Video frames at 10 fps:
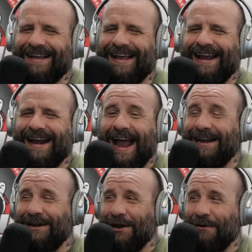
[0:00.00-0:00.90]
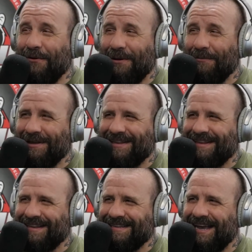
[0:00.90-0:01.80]
and I didn't know who he was
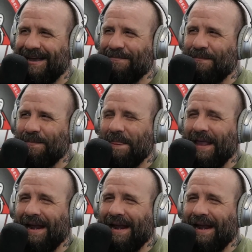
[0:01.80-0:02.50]
at the time,